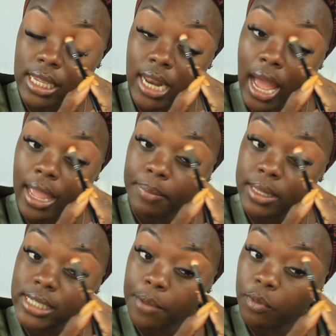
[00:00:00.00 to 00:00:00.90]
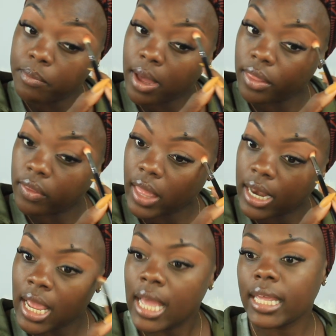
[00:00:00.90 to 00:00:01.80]
And I am the type of mother
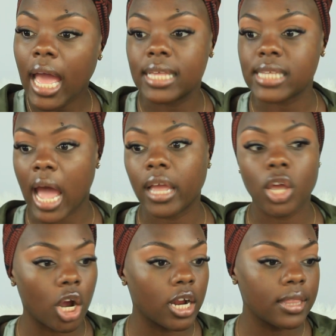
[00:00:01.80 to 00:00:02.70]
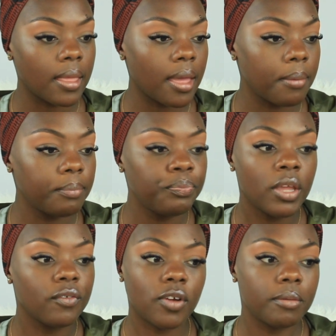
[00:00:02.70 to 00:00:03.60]
that, yes, I guard them
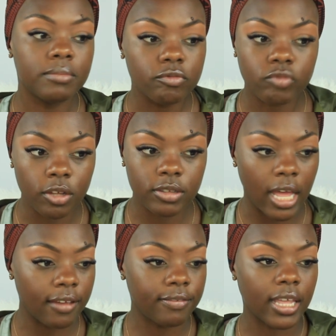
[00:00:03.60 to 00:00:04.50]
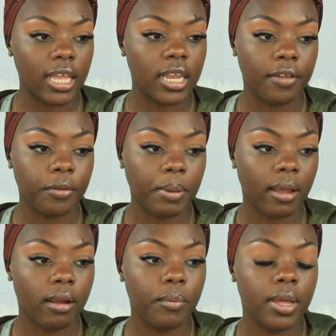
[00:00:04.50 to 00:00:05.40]
from real life like any other
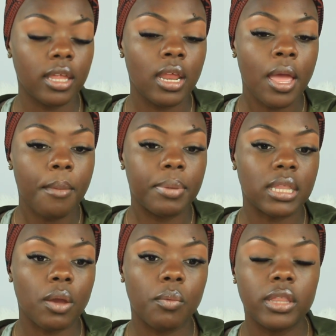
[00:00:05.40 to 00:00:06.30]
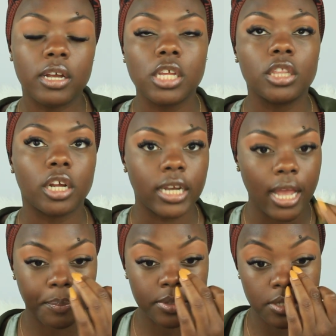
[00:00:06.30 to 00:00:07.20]
parent would. But then when there's a learning
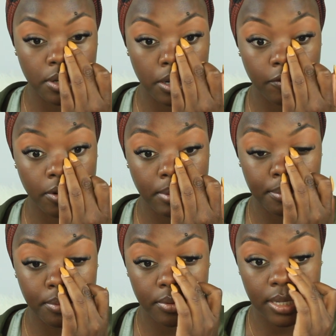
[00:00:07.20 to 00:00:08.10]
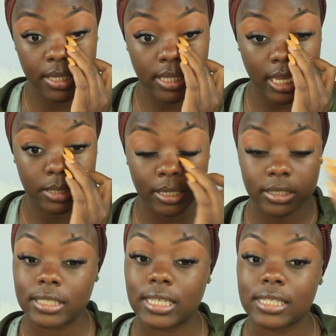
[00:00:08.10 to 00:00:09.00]
opportunity for my boys,
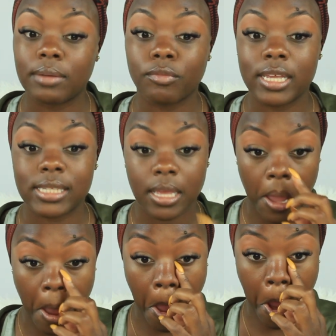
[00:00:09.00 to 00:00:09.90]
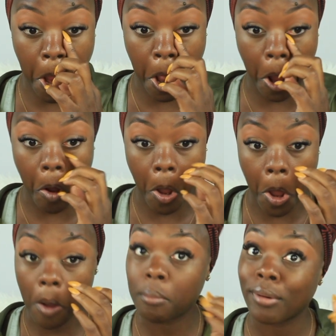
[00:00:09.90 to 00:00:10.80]
especially since I'm raising, you know,
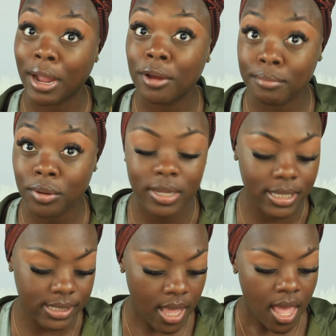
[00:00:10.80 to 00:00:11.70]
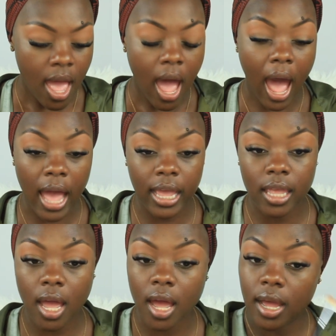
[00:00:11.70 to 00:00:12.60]
brown boys,
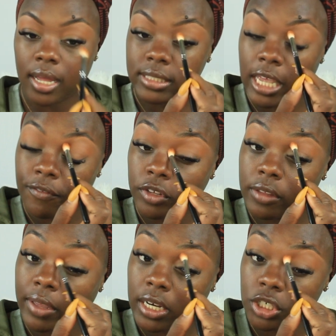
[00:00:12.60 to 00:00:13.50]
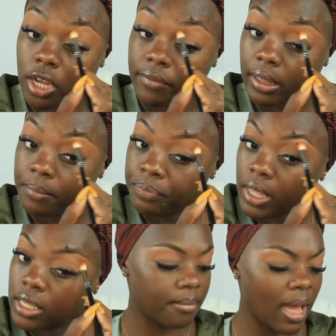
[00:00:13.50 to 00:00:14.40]
I take full advantage of it.
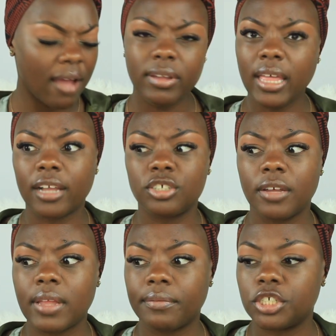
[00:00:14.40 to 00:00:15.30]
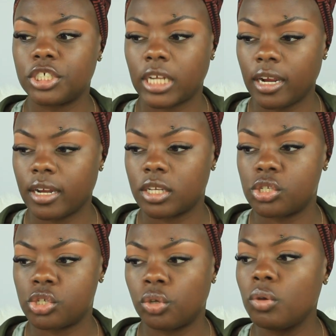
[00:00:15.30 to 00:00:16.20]
I really actually have never shared
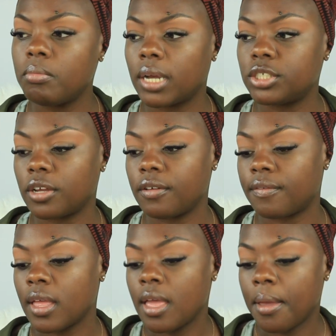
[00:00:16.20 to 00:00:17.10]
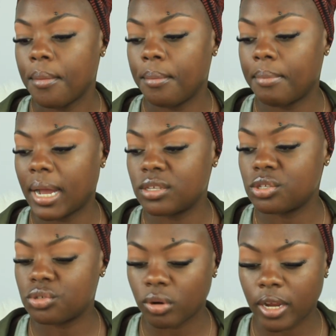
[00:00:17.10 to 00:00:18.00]
too much of my
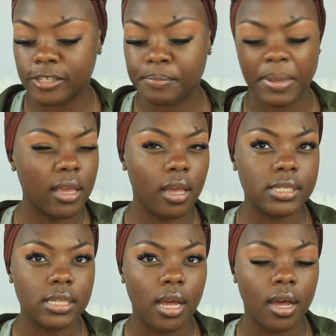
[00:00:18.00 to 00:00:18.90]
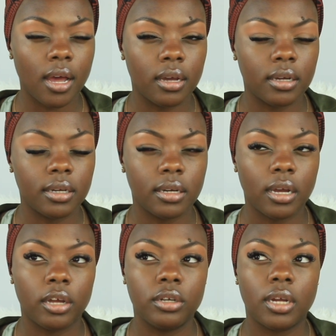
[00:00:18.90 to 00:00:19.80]
stories being
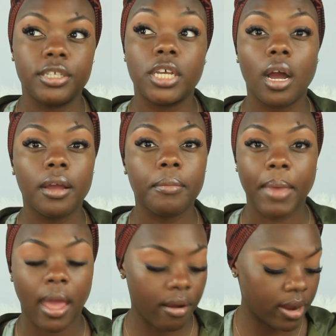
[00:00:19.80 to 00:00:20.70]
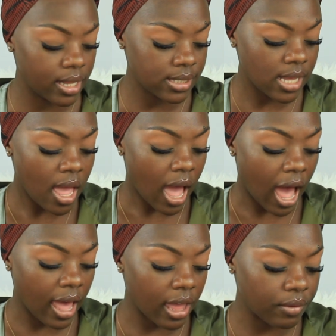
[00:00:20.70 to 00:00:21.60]
a young parent.
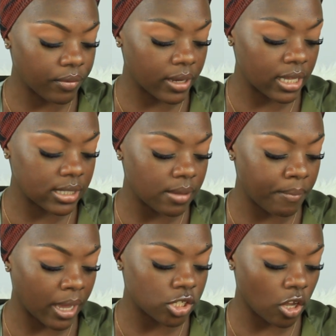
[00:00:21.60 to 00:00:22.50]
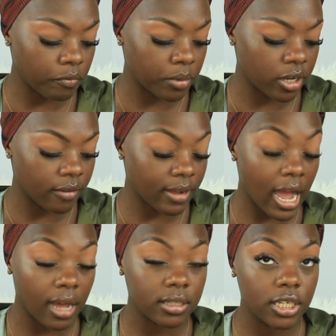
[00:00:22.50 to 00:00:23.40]
I had Reese my sophomore year of
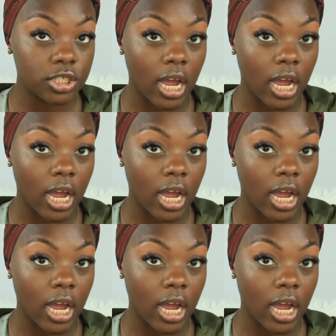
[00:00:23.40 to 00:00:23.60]
college.